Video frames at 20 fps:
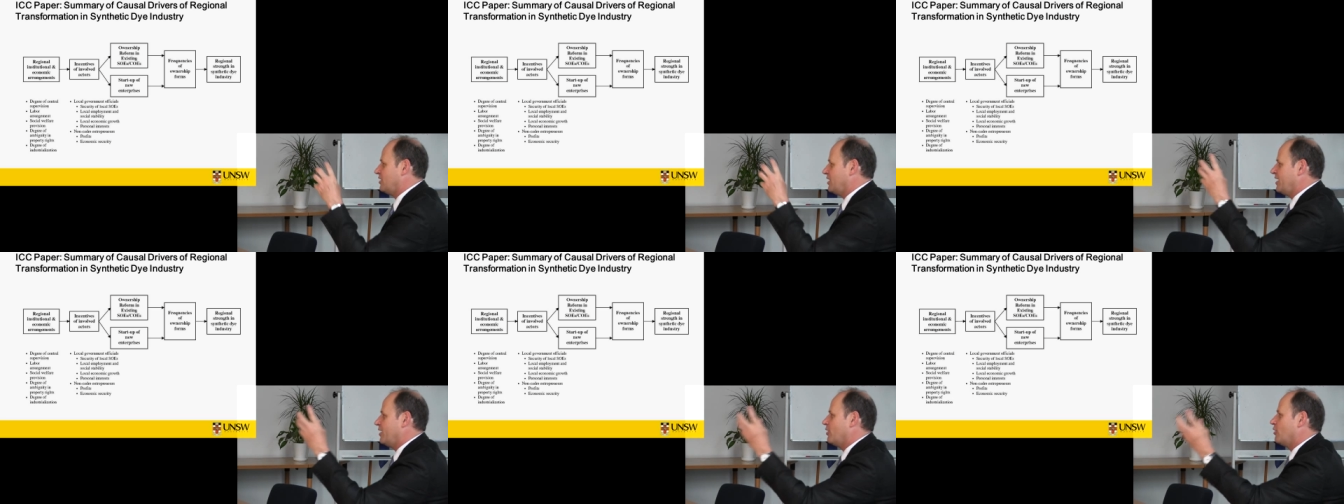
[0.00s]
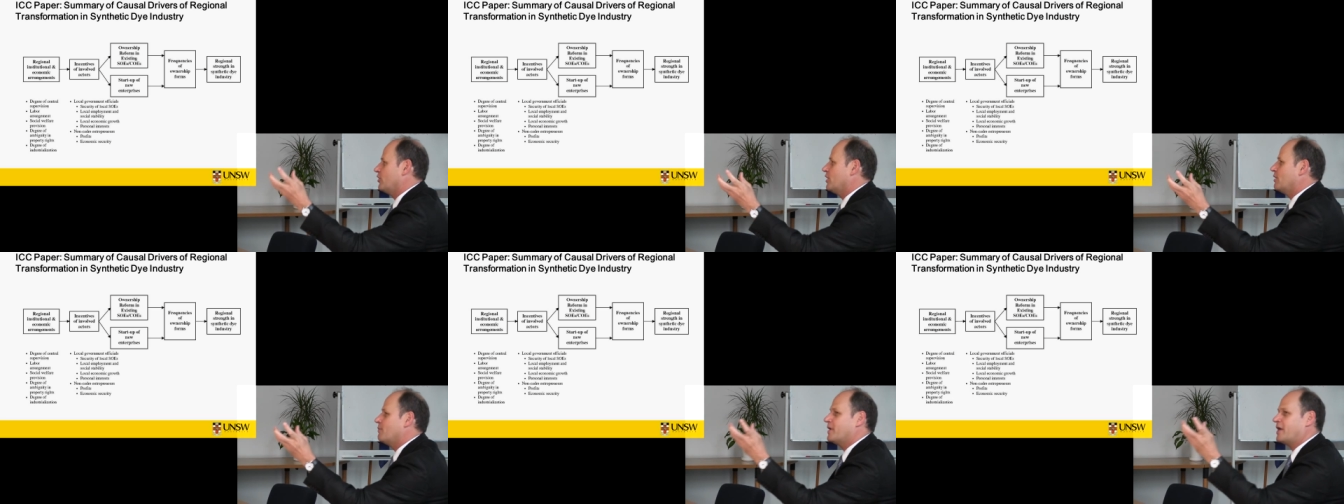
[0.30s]

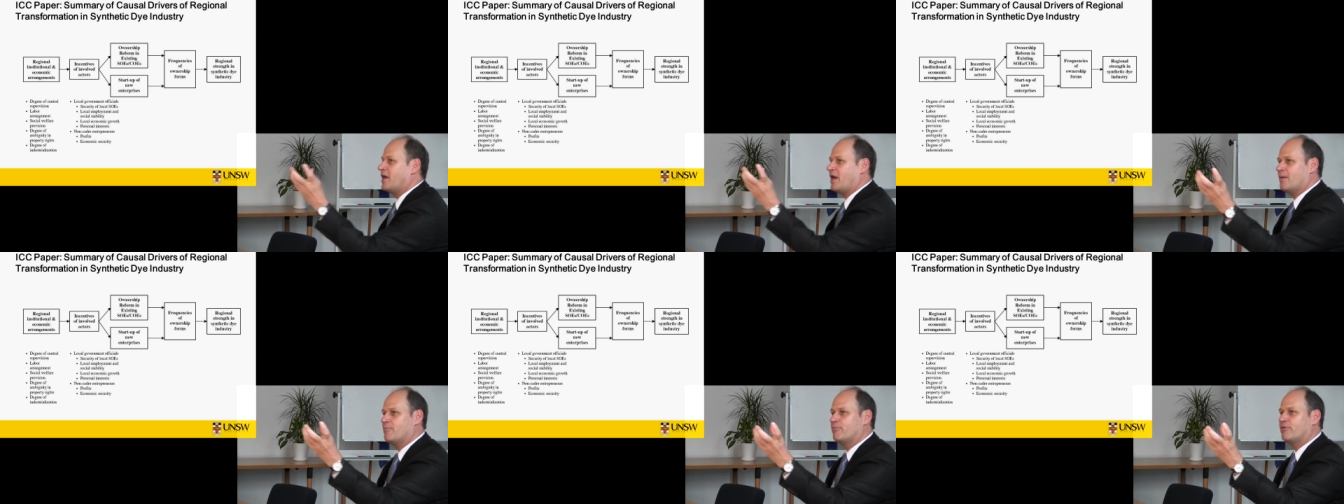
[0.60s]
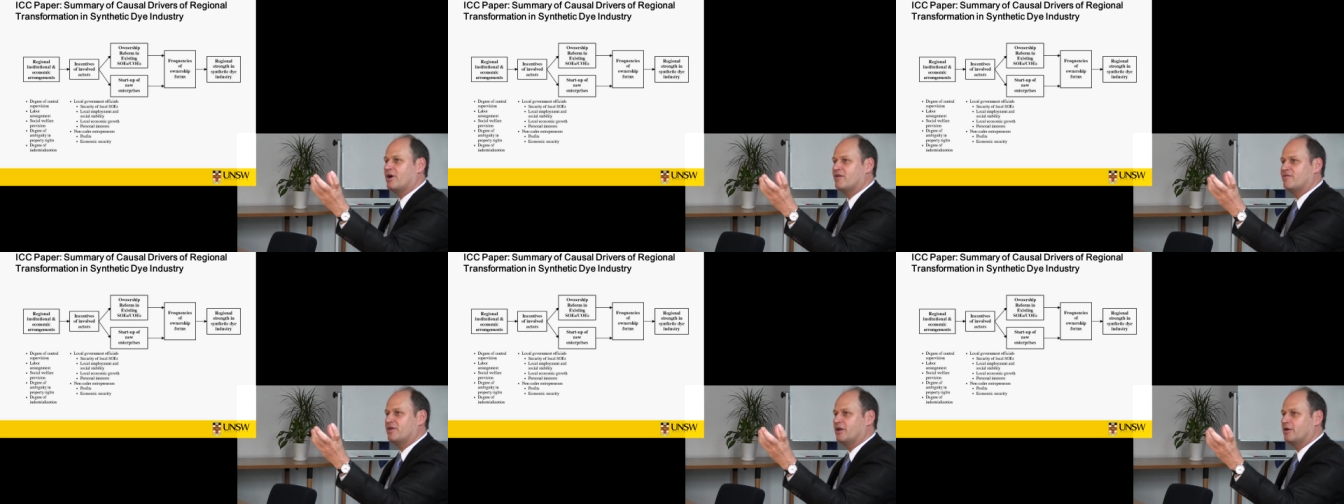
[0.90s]
later on they became
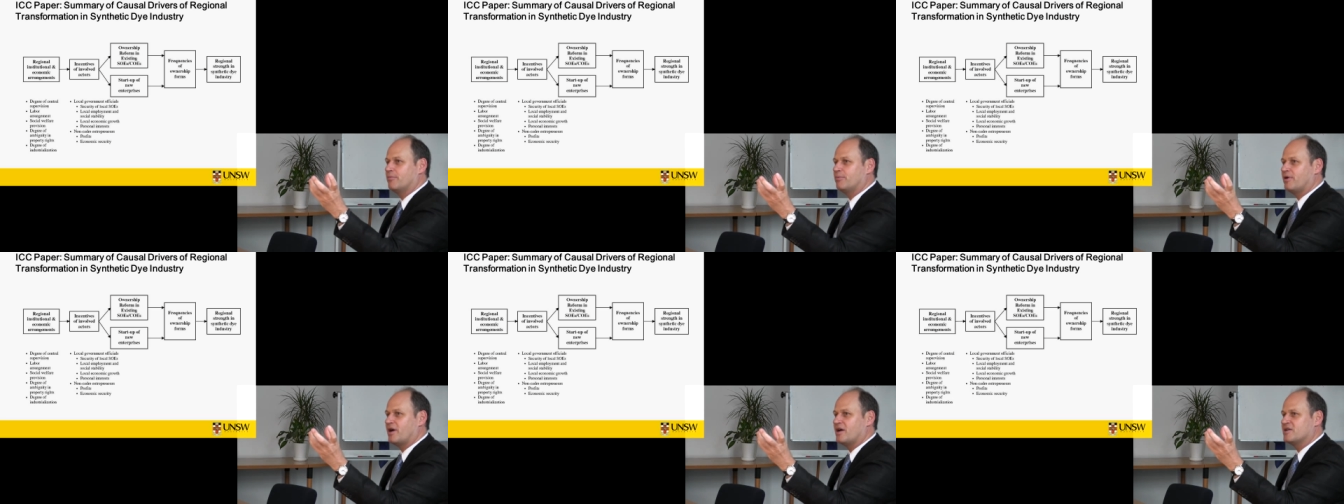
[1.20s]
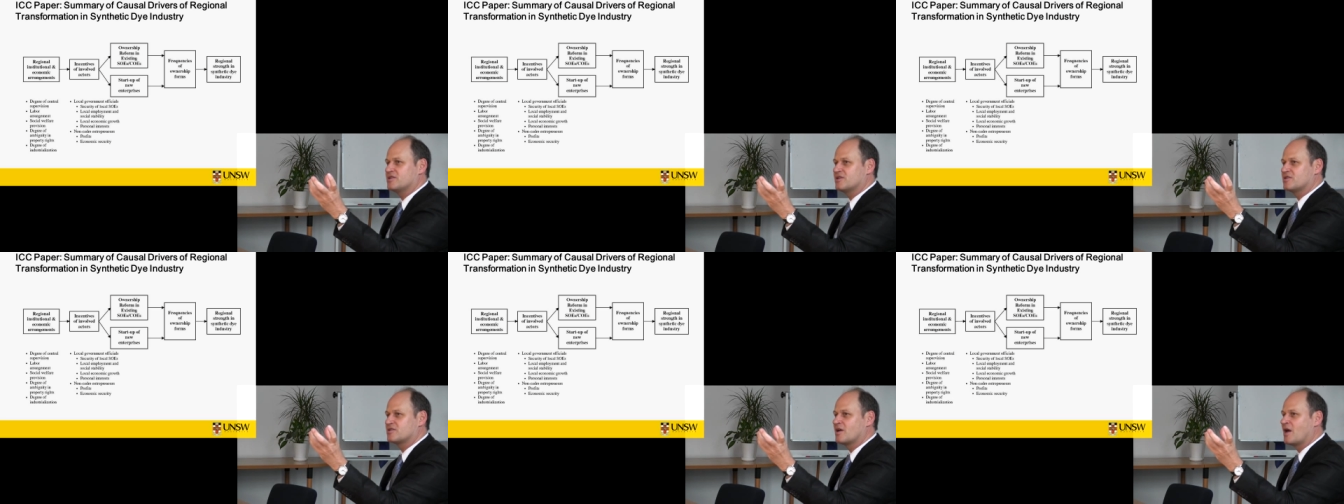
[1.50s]
private
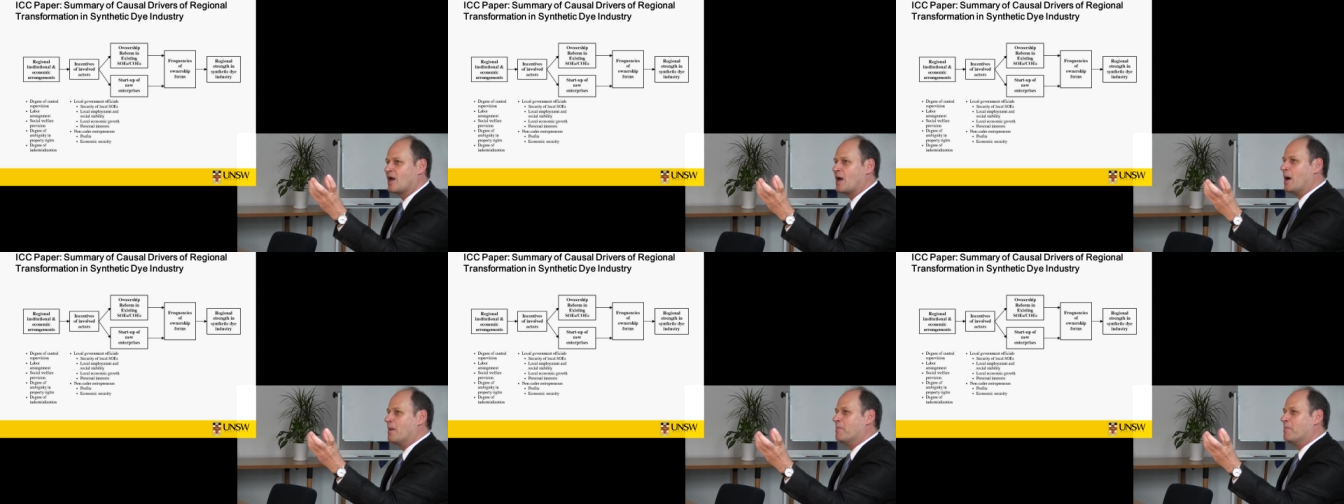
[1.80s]
enterprises,